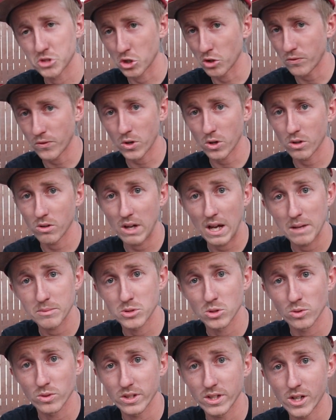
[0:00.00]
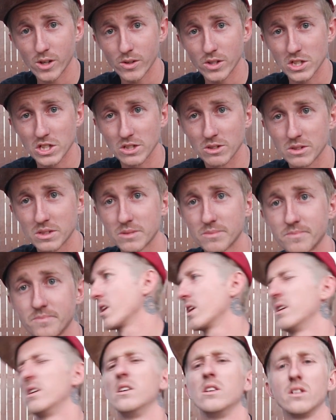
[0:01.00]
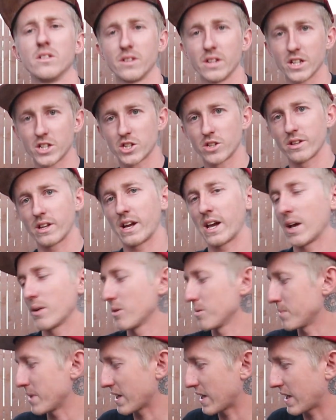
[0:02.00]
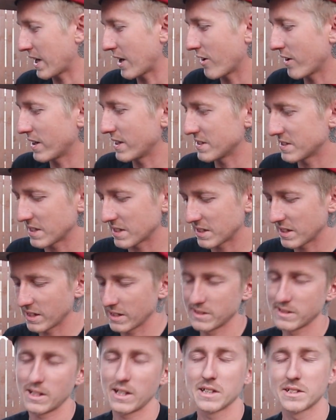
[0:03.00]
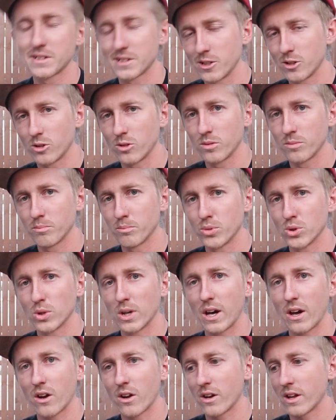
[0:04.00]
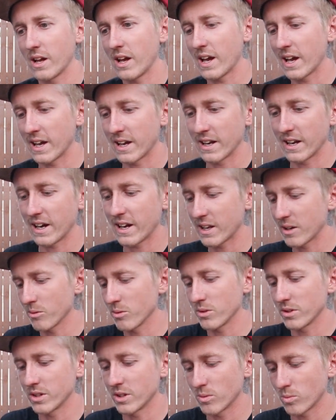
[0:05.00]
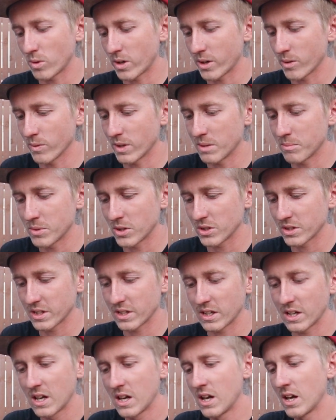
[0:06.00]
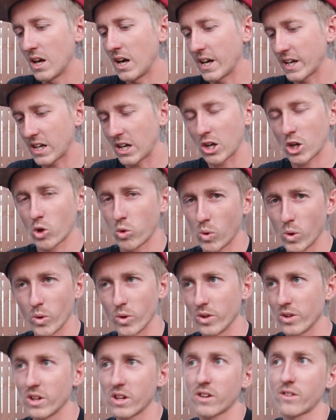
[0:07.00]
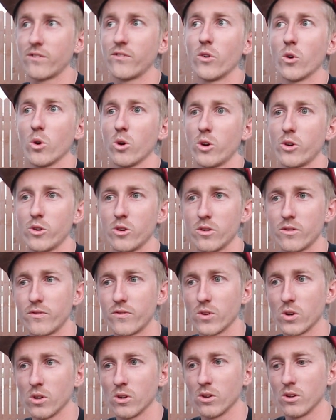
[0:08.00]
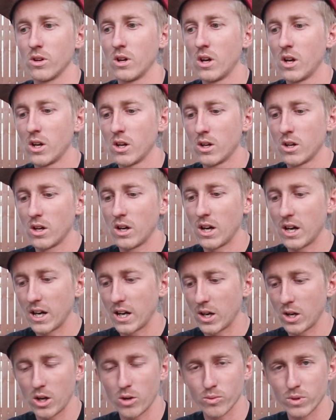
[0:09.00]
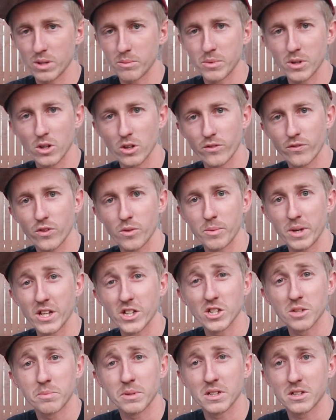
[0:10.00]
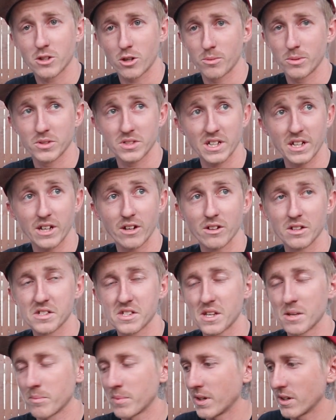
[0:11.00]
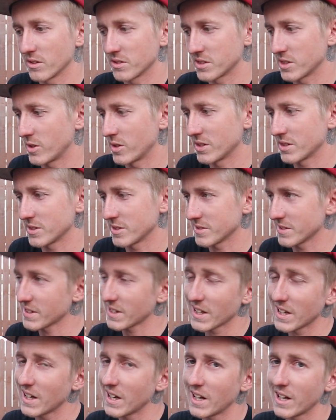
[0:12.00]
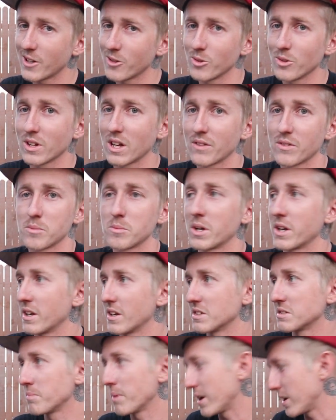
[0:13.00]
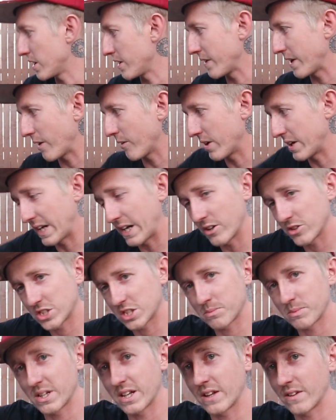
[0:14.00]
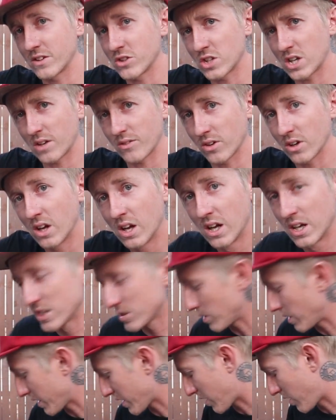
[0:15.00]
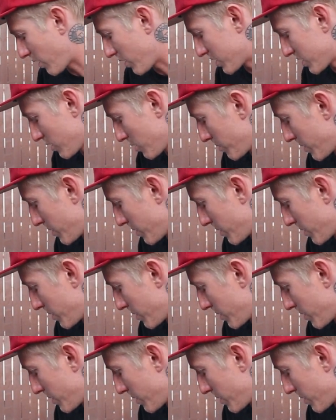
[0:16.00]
so far, absolutely no issues. The issue that I had with my Garrett is that the exhaust seal blew out on it and I didn't really want to rebuild it. I got quoted like 400 for uh, a rebuild from AGP turbos out here in Tempe, Arizona. So I was like, ah, I don't really have the money to spend on that right now. It's just my daily driver. So the car is a